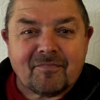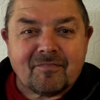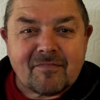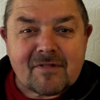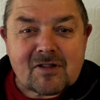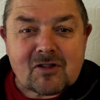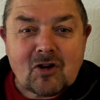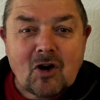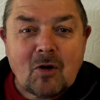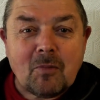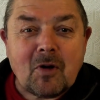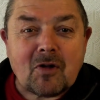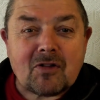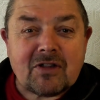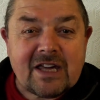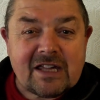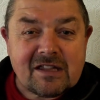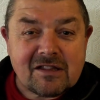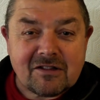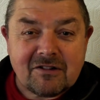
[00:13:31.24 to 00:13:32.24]
so much
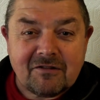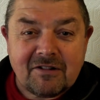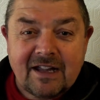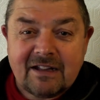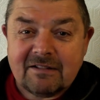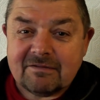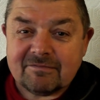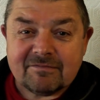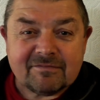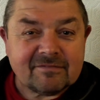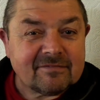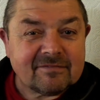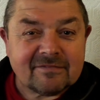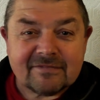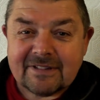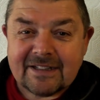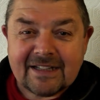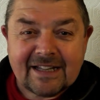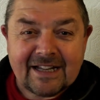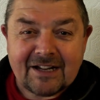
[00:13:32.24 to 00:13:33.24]
history,
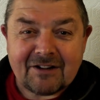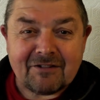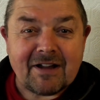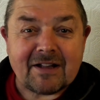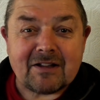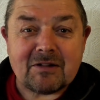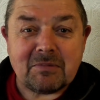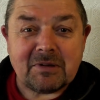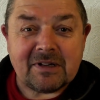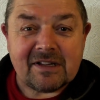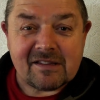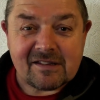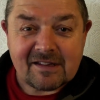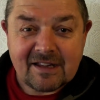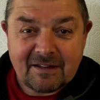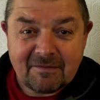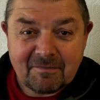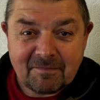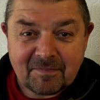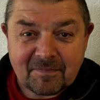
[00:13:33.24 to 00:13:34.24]
incredible isn't
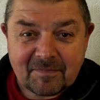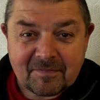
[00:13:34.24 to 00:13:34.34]
it?